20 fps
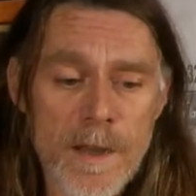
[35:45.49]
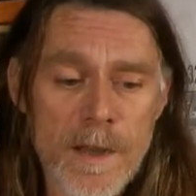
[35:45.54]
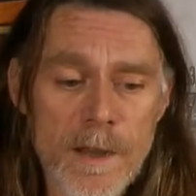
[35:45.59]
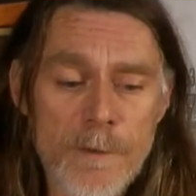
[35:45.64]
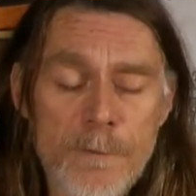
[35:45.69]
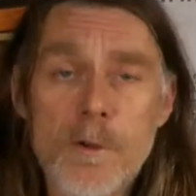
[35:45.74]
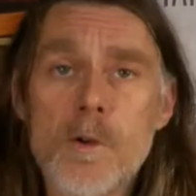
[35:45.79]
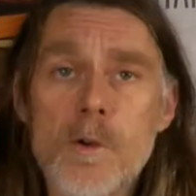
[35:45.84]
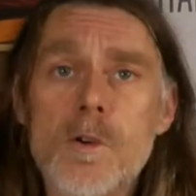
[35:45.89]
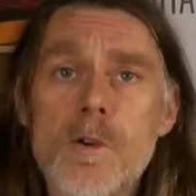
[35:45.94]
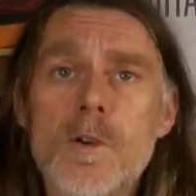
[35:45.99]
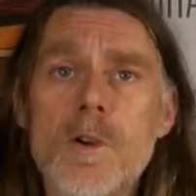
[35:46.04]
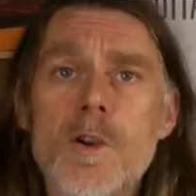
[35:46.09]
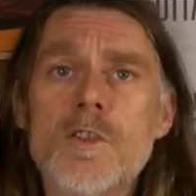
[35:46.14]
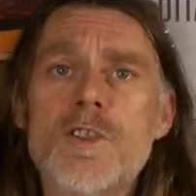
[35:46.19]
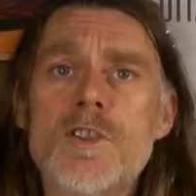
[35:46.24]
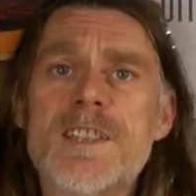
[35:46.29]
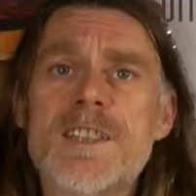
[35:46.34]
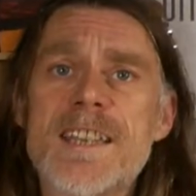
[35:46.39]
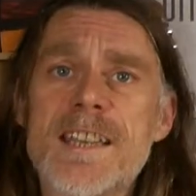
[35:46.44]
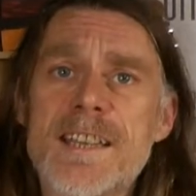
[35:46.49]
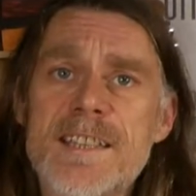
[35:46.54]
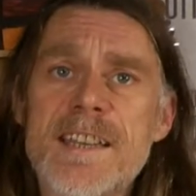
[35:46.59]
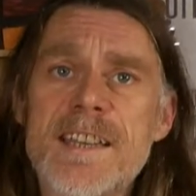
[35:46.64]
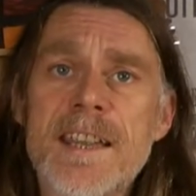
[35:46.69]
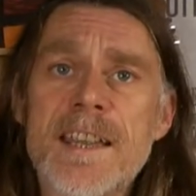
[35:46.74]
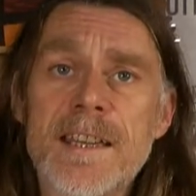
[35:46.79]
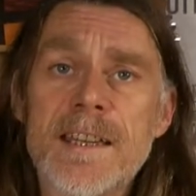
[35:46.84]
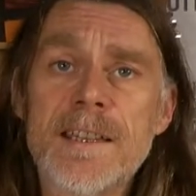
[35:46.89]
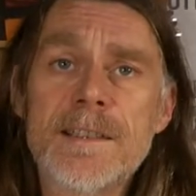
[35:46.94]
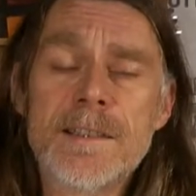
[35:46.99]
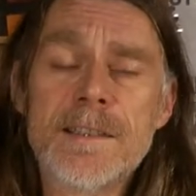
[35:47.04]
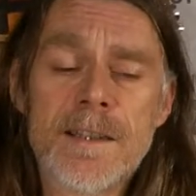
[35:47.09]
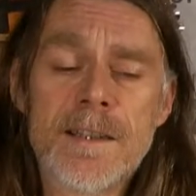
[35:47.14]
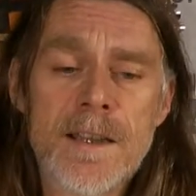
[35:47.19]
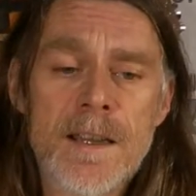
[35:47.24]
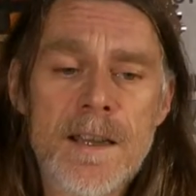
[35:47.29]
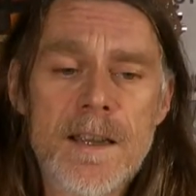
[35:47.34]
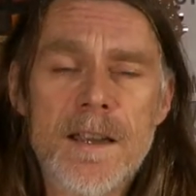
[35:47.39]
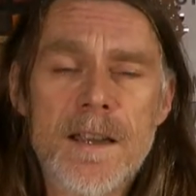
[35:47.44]
If you're under 16,
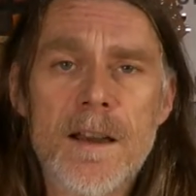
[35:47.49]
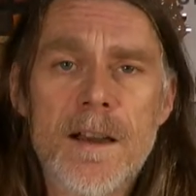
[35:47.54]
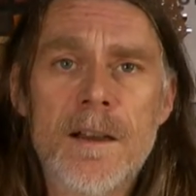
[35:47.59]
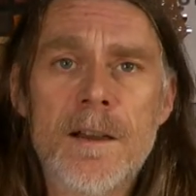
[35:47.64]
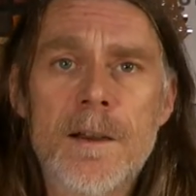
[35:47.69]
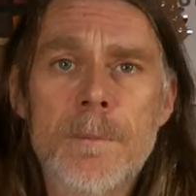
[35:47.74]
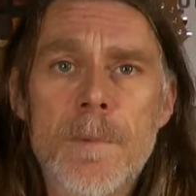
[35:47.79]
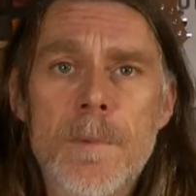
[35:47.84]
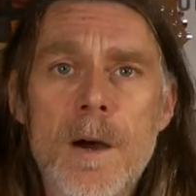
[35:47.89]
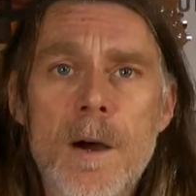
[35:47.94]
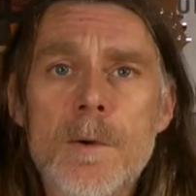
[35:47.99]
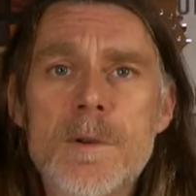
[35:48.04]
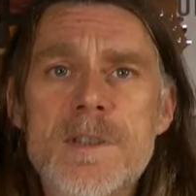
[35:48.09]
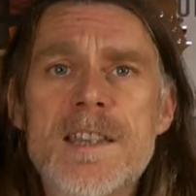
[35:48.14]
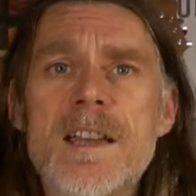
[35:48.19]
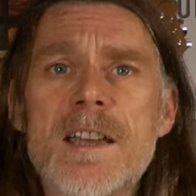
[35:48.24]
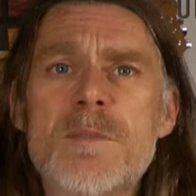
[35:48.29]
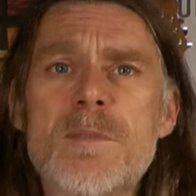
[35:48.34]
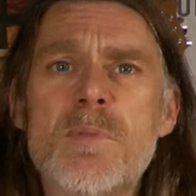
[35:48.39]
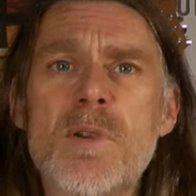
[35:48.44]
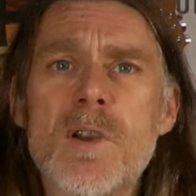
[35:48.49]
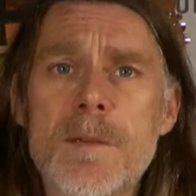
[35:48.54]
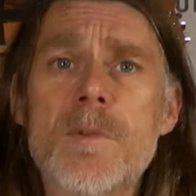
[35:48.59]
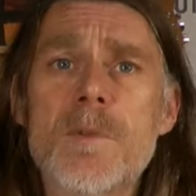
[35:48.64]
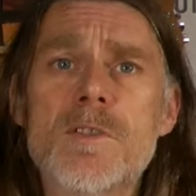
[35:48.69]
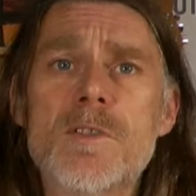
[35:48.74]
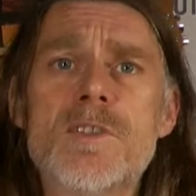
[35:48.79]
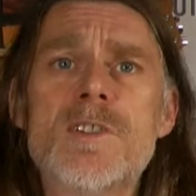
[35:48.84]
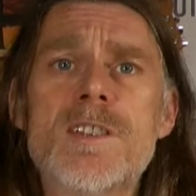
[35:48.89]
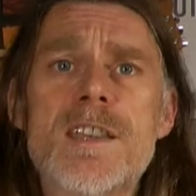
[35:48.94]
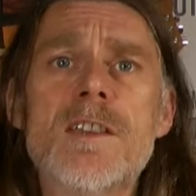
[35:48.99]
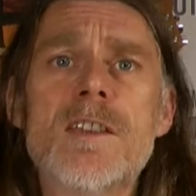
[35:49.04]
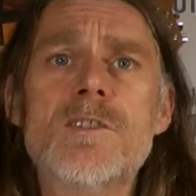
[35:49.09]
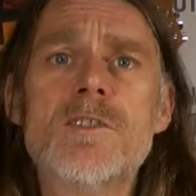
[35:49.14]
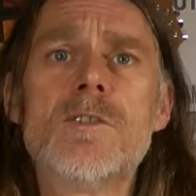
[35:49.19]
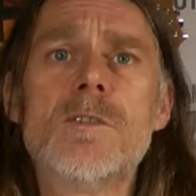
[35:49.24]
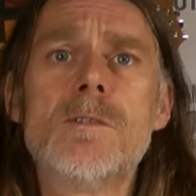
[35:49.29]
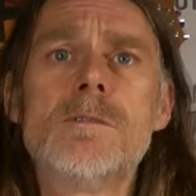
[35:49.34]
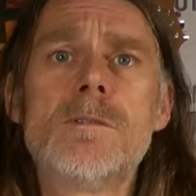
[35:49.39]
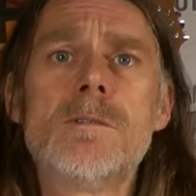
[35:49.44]
I would say it's pretty much
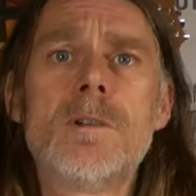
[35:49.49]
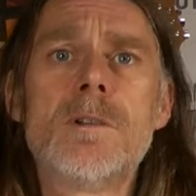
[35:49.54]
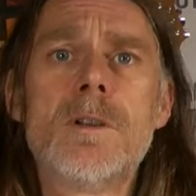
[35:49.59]
essential.